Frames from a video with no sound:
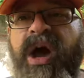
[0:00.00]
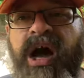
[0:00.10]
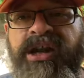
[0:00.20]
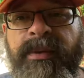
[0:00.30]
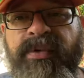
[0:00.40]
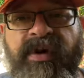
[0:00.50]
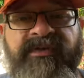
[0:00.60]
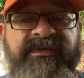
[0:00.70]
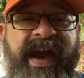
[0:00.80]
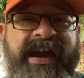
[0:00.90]
a number of
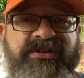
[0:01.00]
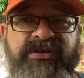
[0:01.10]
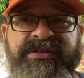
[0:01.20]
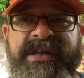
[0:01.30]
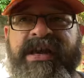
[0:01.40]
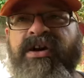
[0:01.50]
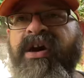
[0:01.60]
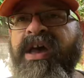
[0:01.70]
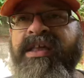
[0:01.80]
factors here.